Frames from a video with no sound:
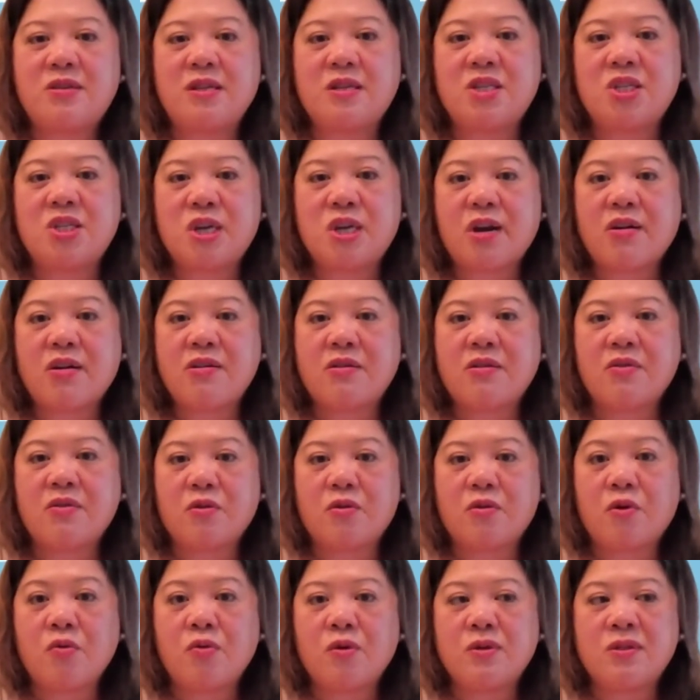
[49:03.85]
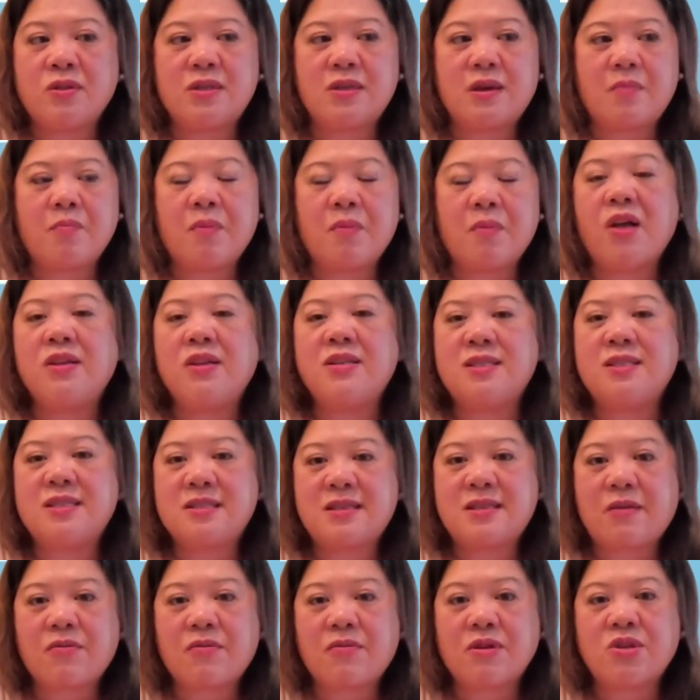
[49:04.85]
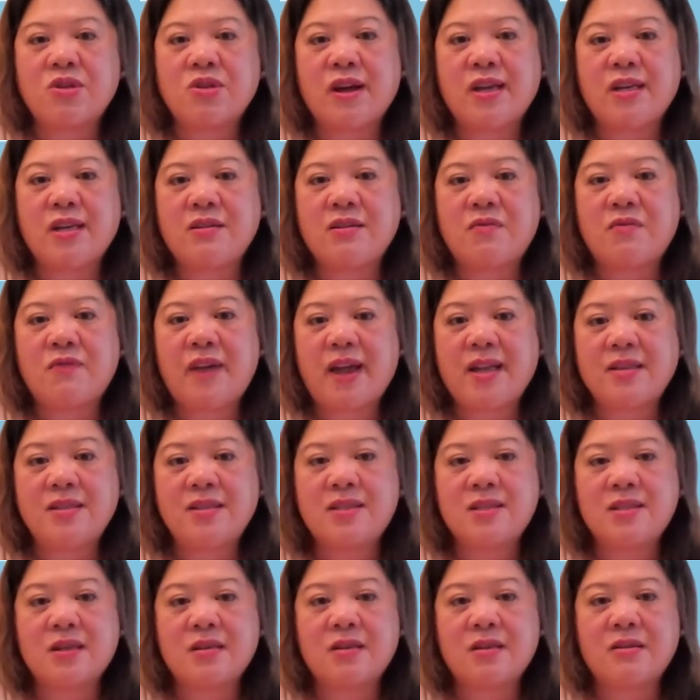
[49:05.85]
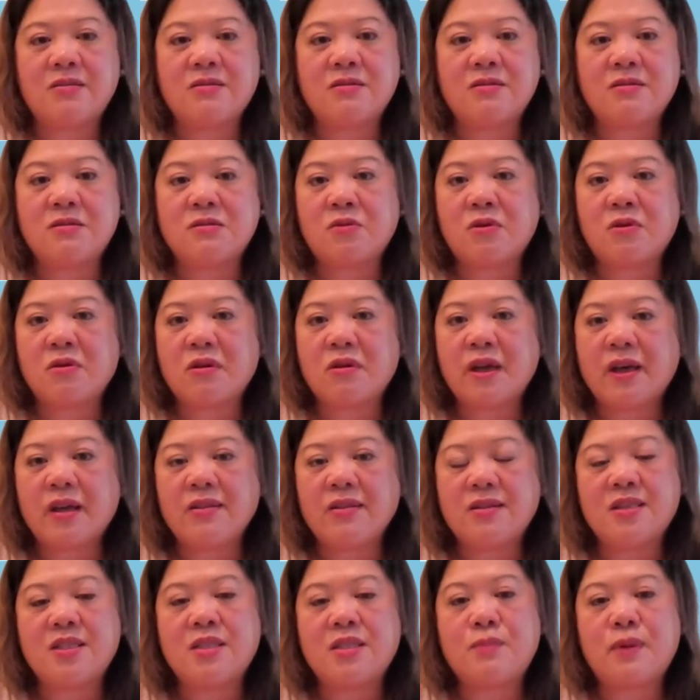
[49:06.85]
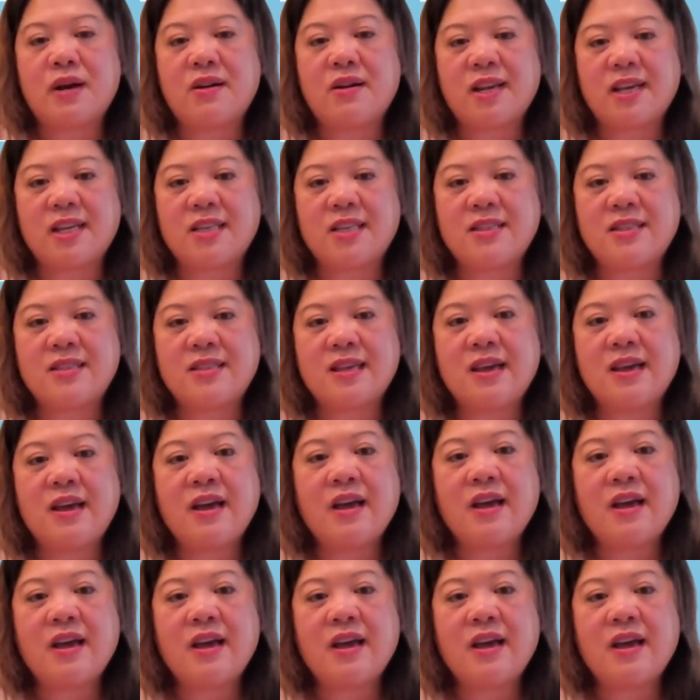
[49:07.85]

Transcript: the shared goals and policies that we're trying to advance to close those oral health disparities.